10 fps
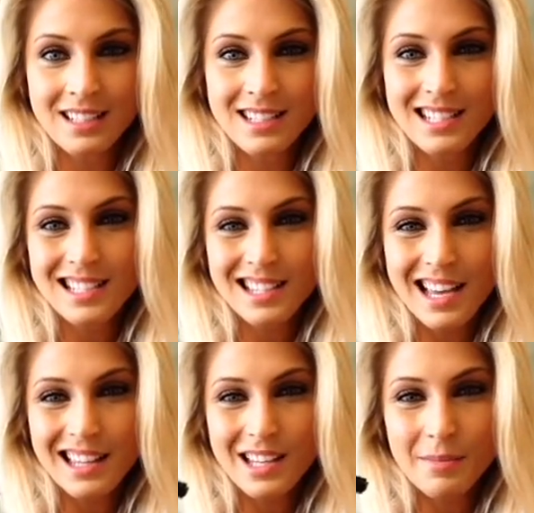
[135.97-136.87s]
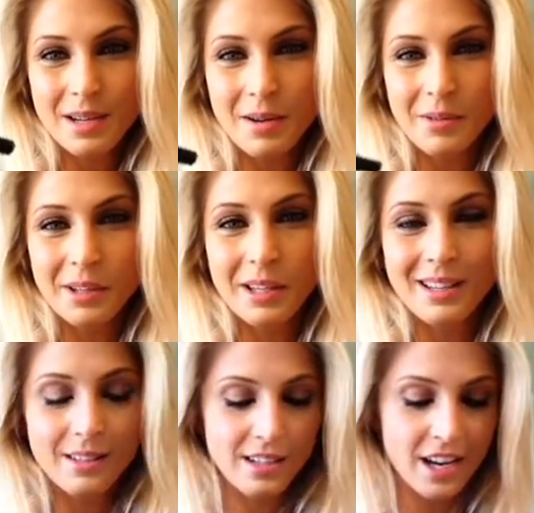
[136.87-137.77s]
dislike them, but I don't really
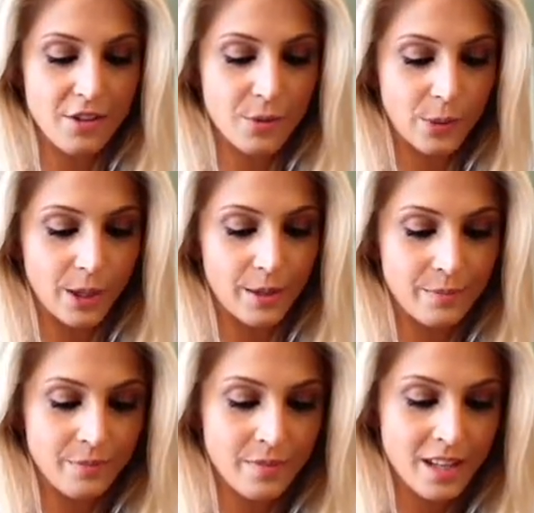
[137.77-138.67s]
care for them.